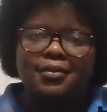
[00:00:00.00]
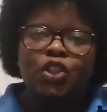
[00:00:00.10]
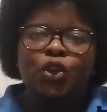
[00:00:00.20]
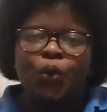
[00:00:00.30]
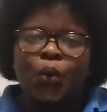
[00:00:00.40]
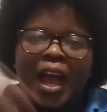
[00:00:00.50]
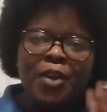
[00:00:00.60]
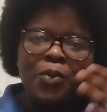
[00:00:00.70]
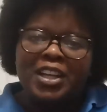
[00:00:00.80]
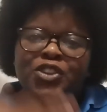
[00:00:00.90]
you
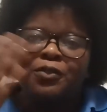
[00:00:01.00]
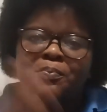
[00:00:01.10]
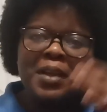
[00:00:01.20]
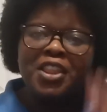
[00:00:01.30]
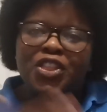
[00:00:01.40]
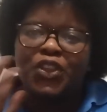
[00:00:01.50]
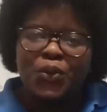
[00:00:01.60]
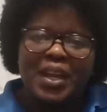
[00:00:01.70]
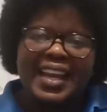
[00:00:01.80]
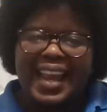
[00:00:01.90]
and what you've been
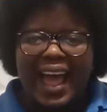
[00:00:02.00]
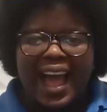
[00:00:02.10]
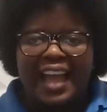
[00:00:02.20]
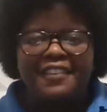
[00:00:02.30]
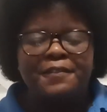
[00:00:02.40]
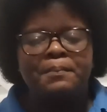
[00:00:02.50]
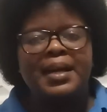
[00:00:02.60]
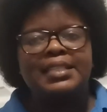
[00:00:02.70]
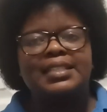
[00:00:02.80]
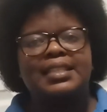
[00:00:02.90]
through in life,
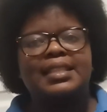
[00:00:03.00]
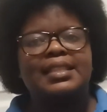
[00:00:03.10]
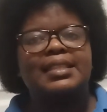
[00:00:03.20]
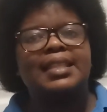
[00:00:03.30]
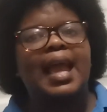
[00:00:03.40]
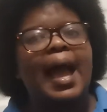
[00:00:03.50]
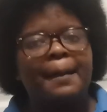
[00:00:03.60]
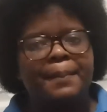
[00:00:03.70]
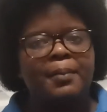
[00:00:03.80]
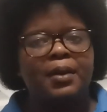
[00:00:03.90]
but there
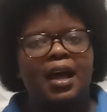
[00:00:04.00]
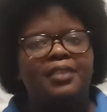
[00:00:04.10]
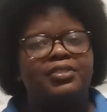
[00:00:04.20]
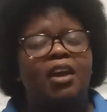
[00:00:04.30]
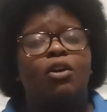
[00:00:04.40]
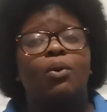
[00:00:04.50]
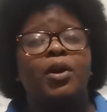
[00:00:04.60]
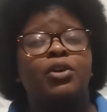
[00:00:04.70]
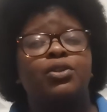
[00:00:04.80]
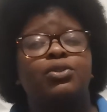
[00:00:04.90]
are people out there
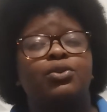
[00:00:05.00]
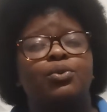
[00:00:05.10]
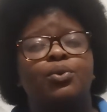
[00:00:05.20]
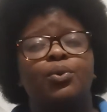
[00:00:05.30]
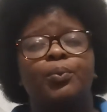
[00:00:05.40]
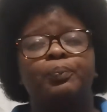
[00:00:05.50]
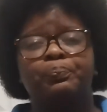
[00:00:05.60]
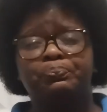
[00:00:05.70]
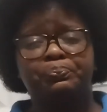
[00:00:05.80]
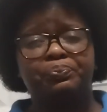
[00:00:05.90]
going through
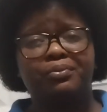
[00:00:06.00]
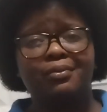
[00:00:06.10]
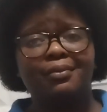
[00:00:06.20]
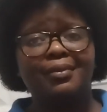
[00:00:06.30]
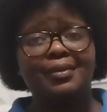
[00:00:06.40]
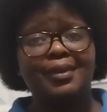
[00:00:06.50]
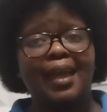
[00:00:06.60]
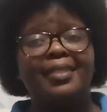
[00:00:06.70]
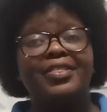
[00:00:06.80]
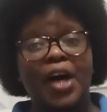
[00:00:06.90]

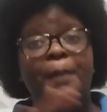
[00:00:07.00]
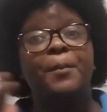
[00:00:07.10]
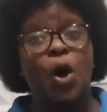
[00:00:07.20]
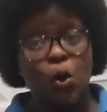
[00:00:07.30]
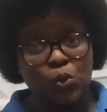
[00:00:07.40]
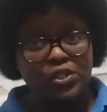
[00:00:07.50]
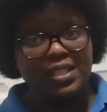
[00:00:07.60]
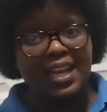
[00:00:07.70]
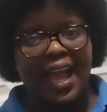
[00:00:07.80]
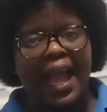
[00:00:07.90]
the most,
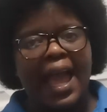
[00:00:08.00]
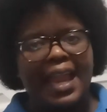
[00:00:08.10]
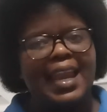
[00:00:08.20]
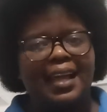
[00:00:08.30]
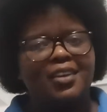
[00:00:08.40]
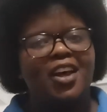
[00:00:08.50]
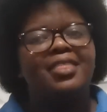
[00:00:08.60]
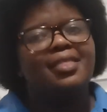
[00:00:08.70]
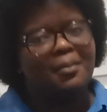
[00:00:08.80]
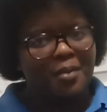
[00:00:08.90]
like
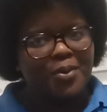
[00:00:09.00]
not the